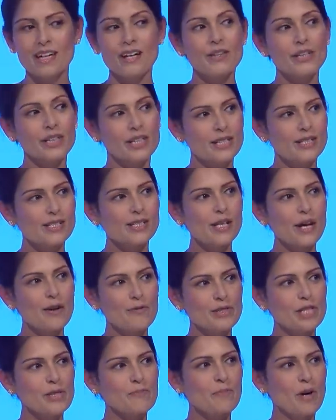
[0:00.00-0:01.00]
the
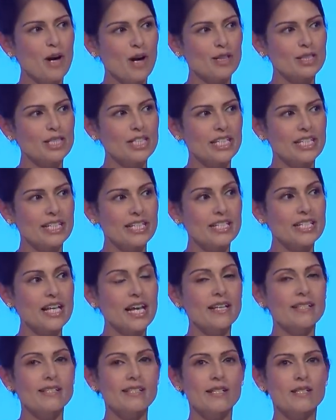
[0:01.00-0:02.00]
Conservative Party
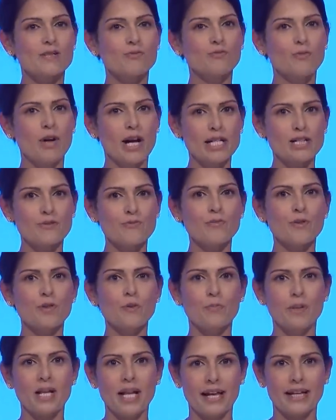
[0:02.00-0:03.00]
takes its rightful
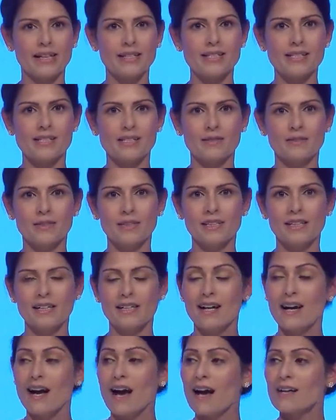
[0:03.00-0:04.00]
place
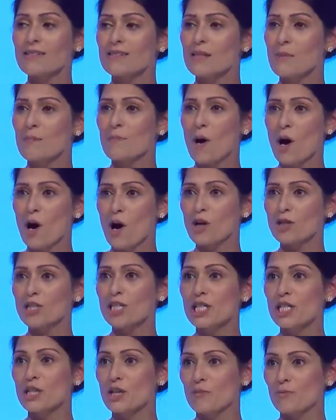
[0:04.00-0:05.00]
as the
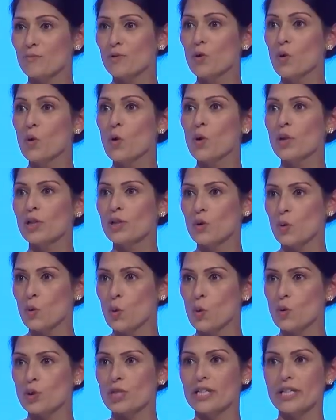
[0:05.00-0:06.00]
party of law and
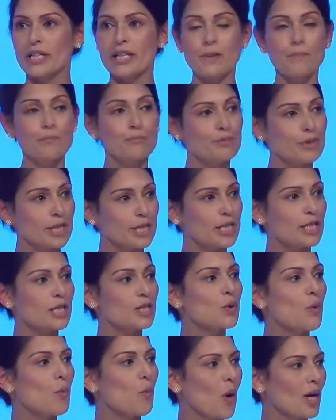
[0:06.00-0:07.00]
order in
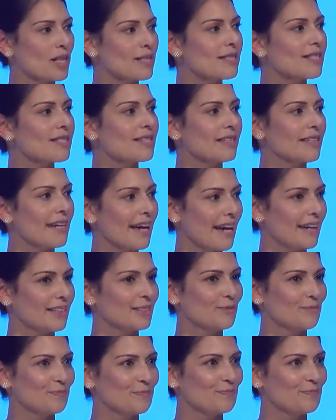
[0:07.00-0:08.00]
Britain once again.